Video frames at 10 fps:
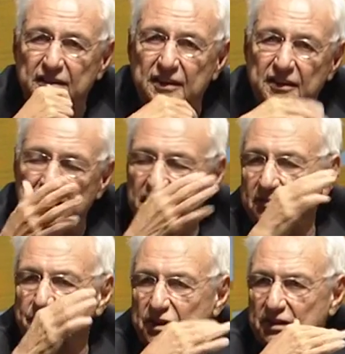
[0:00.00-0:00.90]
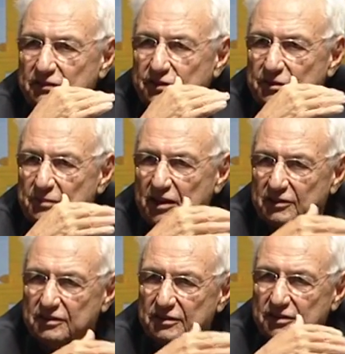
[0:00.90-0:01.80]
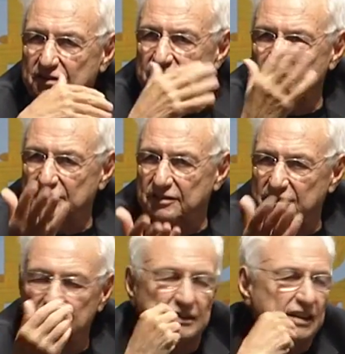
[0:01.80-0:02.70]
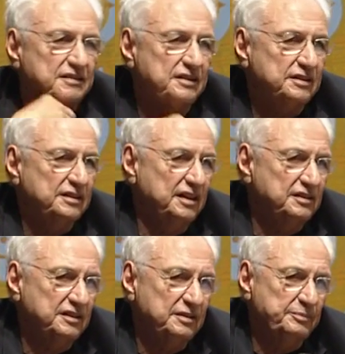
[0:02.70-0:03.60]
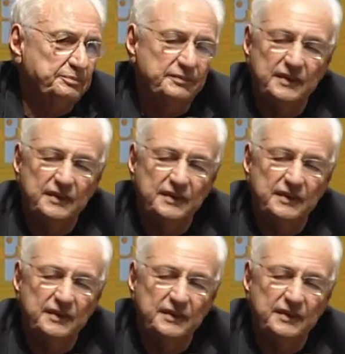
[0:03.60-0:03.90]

and like the building for the mountains is, has, has some